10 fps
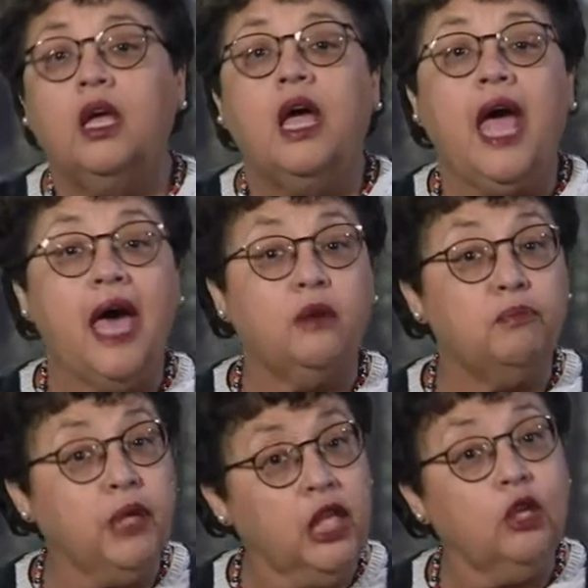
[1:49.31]
had
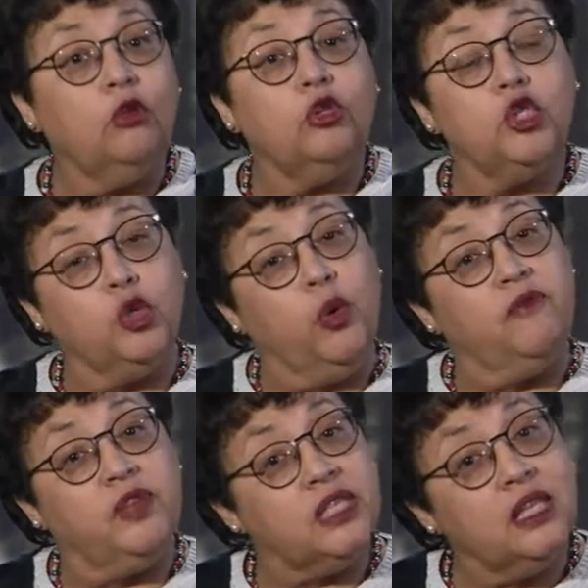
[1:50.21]
appealed to a
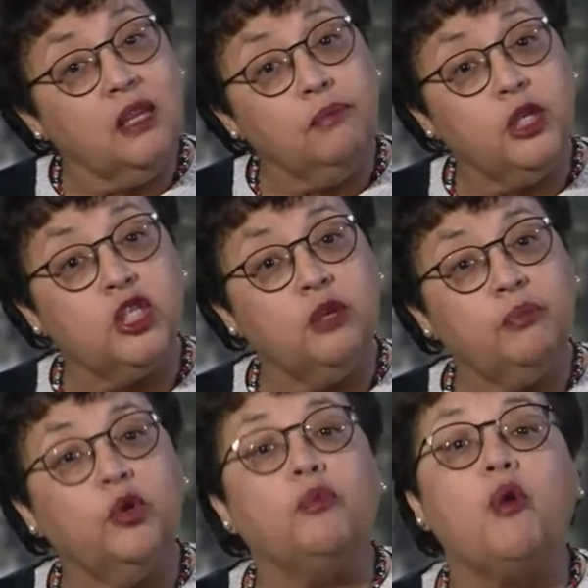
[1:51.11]
visiting bishop
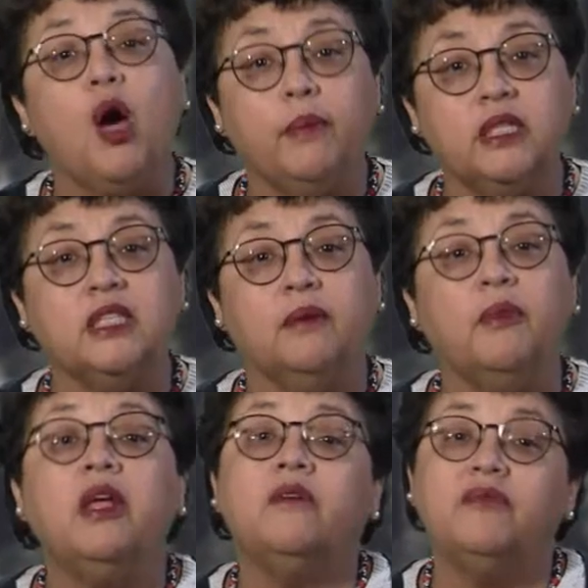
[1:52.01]
who promised him
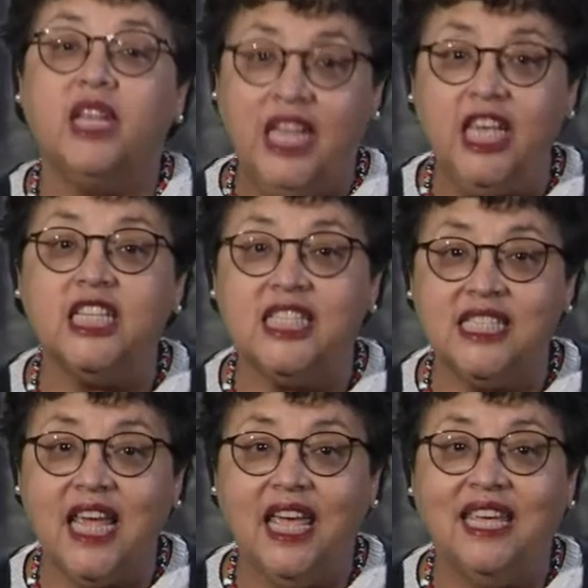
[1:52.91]
that he could
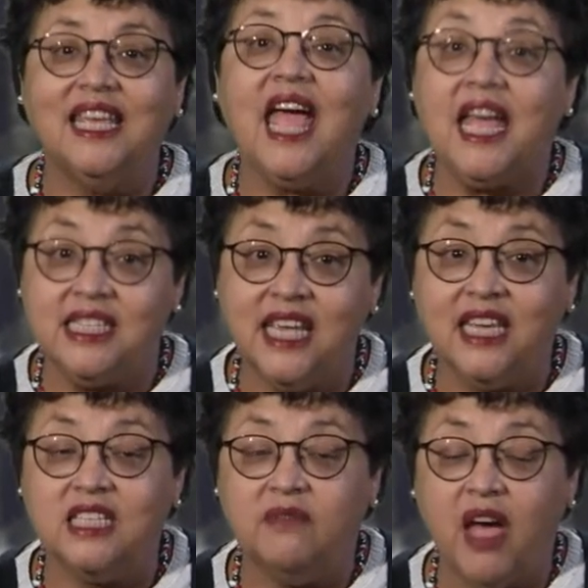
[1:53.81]
stay and take
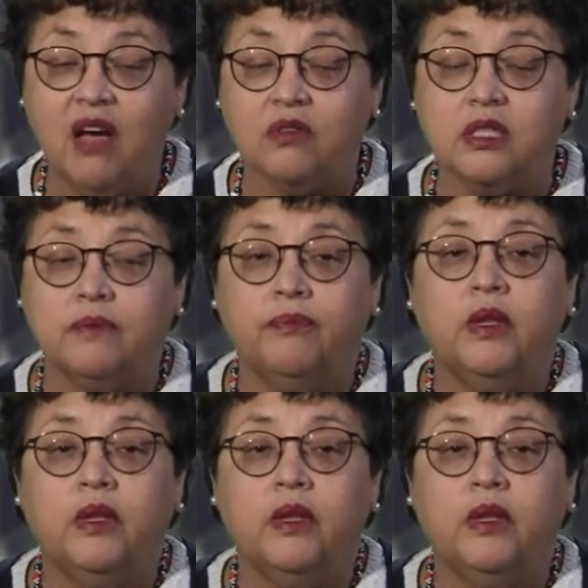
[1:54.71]
his vows.